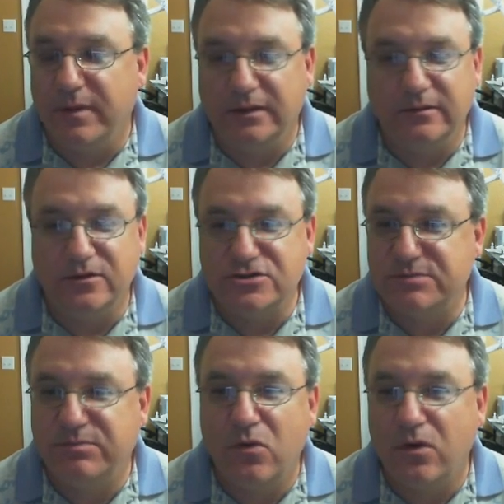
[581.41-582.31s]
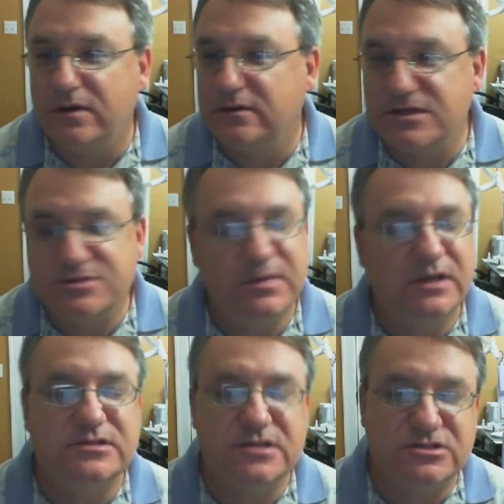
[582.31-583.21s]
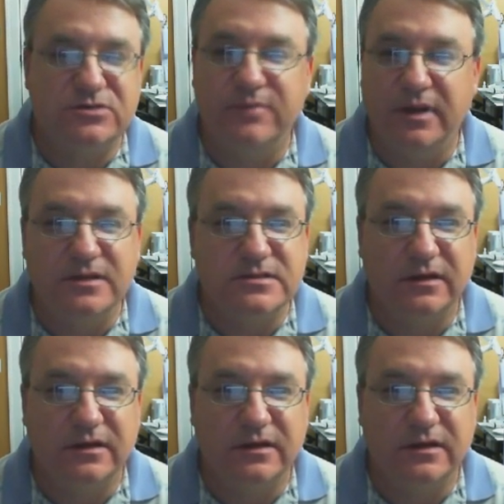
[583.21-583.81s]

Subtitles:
I mean, your support has been just tremendous.